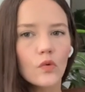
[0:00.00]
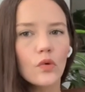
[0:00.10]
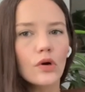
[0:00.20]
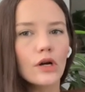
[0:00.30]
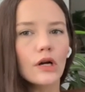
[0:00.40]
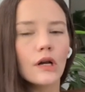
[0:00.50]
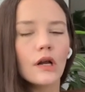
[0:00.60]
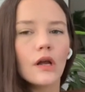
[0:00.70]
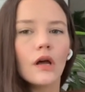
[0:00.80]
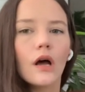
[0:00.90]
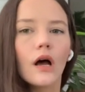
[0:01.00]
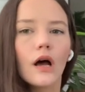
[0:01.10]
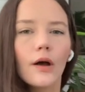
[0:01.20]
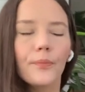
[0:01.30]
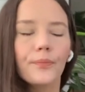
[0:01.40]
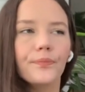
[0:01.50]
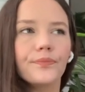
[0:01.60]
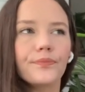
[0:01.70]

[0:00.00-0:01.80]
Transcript: or um,